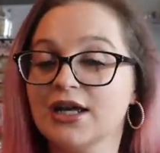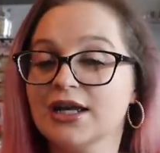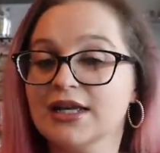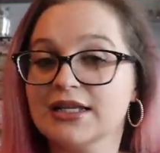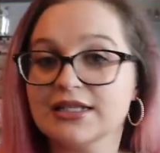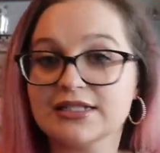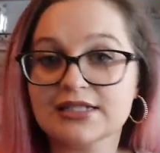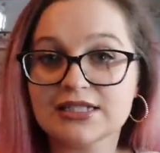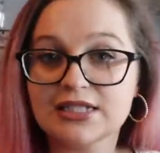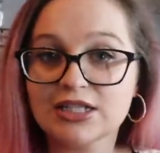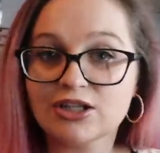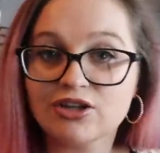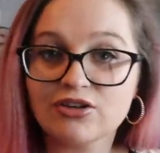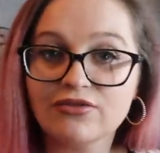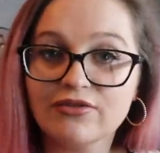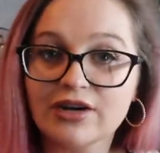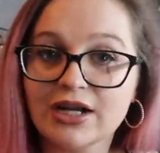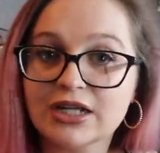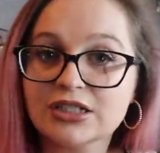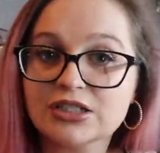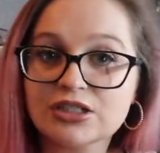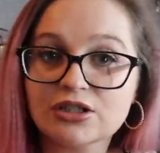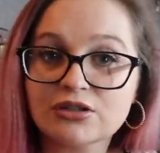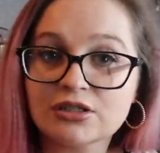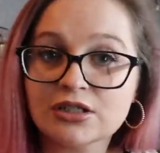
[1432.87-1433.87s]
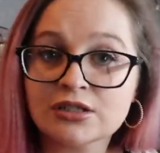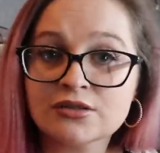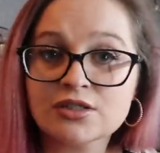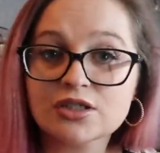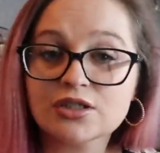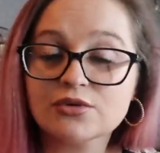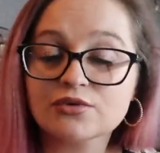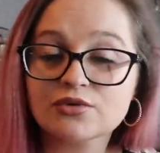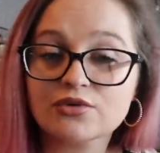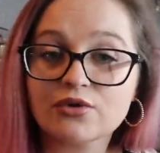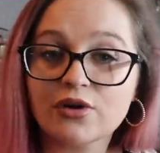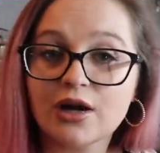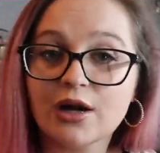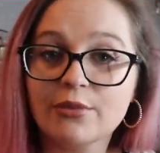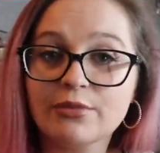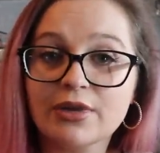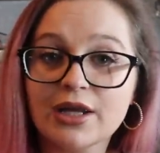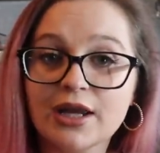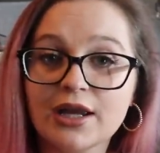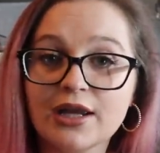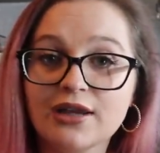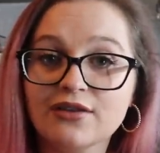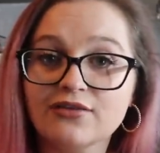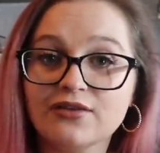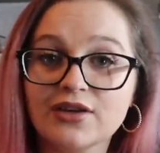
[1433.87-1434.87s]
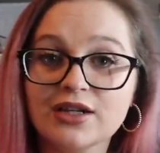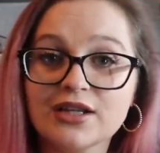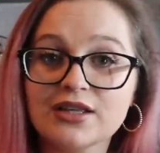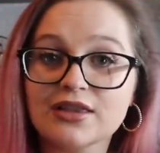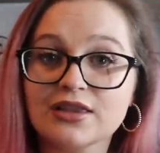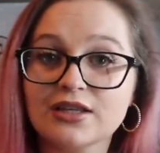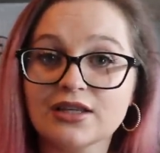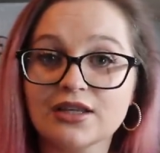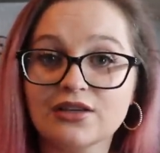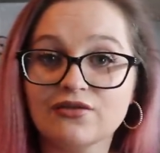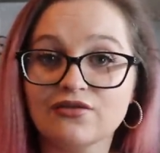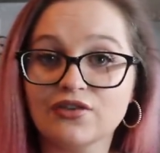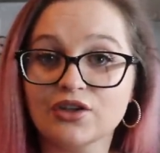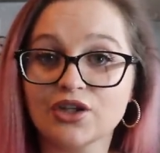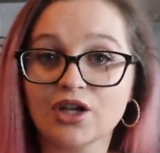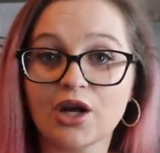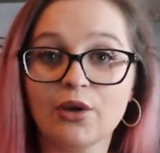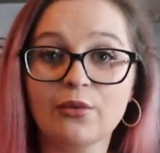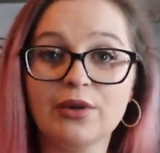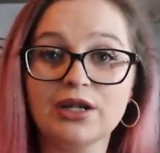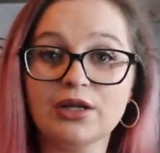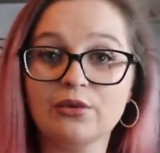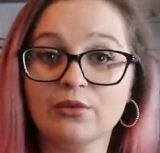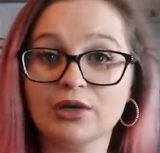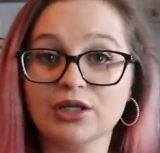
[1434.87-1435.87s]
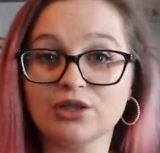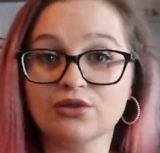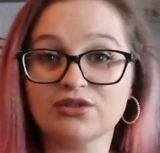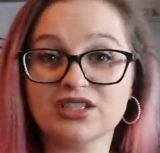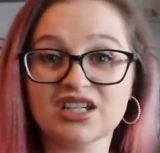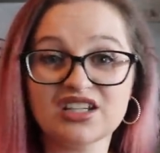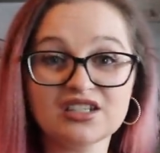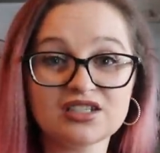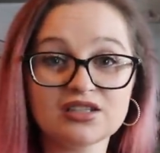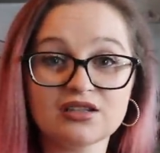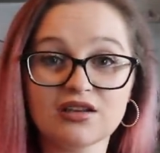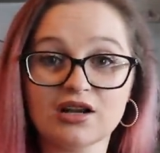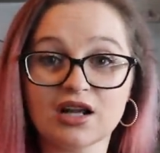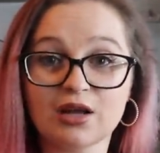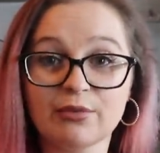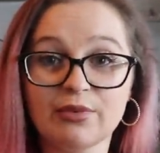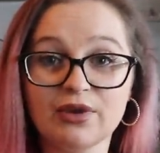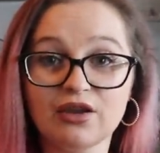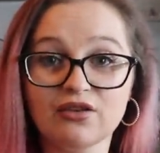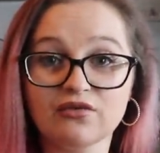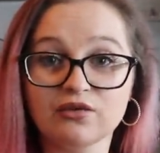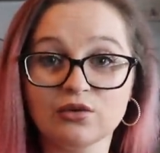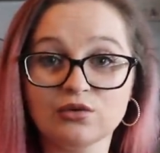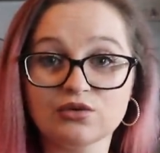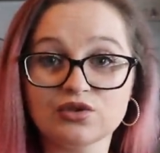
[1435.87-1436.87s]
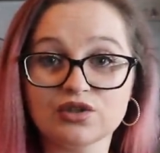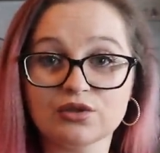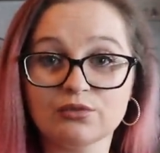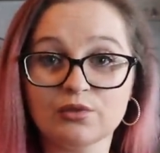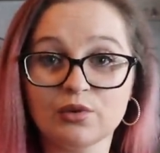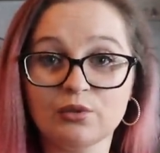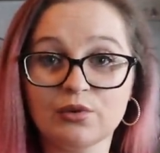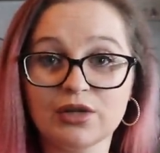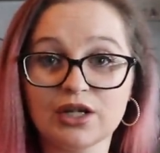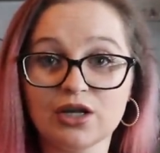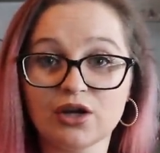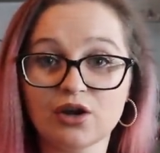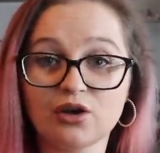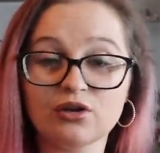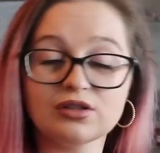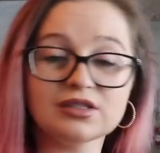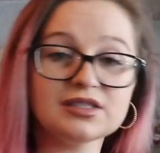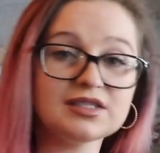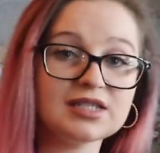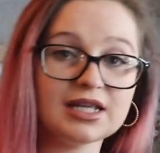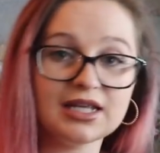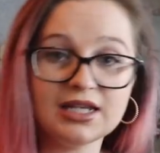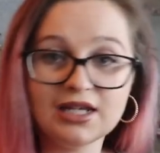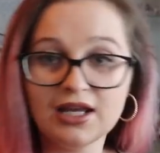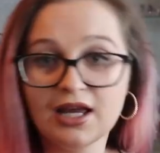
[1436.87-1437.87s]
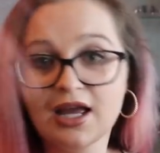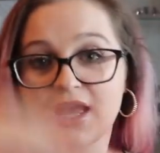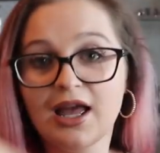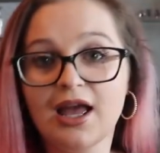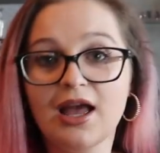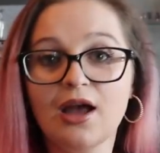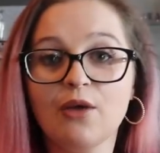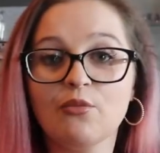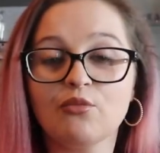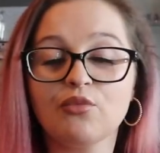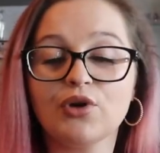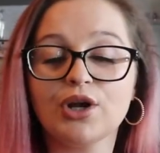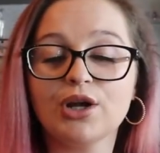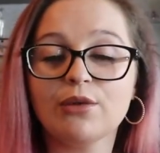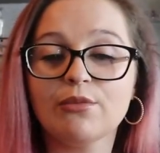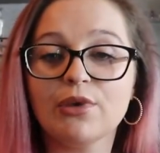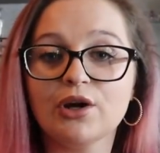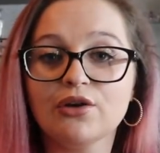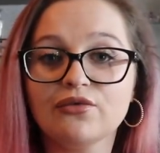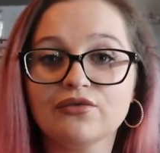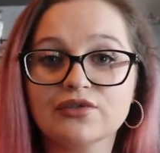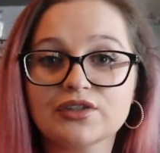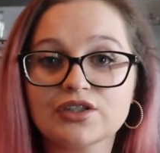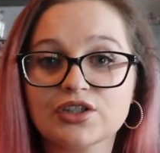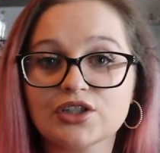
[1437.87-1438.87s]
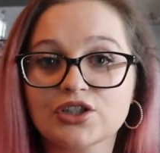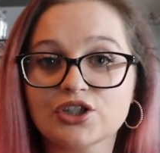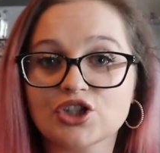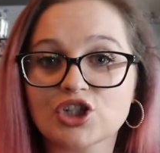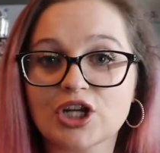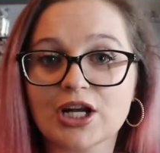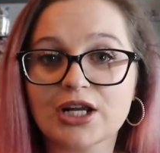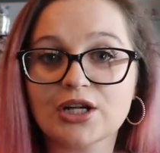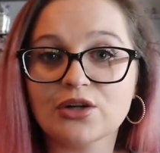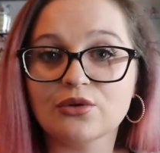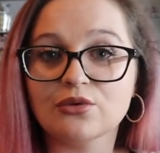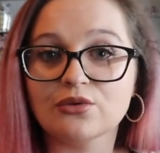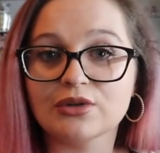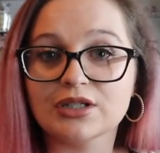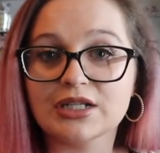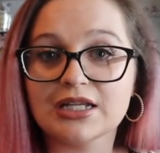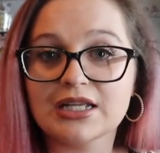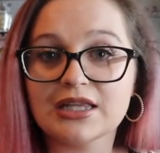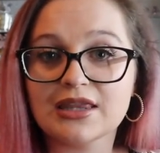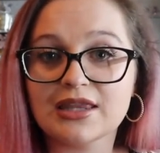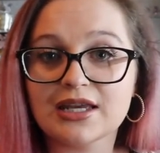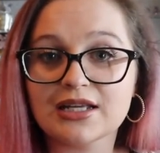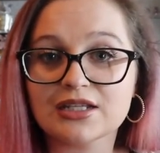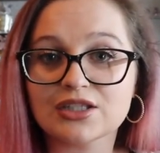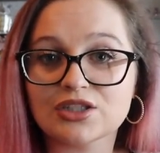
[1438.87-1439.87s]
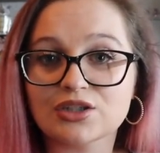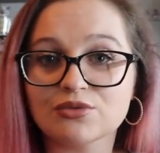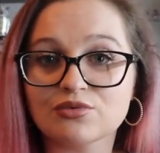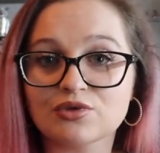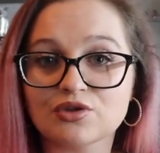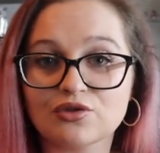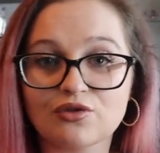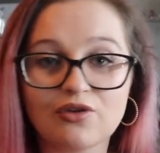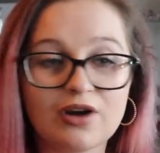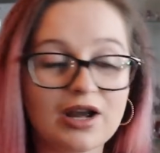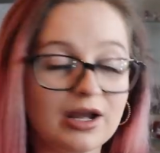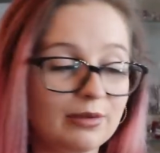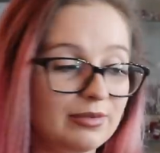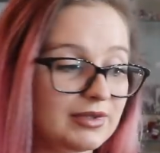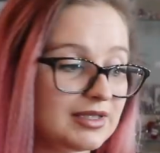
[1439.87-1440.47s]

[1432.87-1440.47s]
Stick around, don't unsubscribe yet. If anything, if you know anyone who does like a bit of autumn and winter content, bring them over to the channel and hit that subscribe.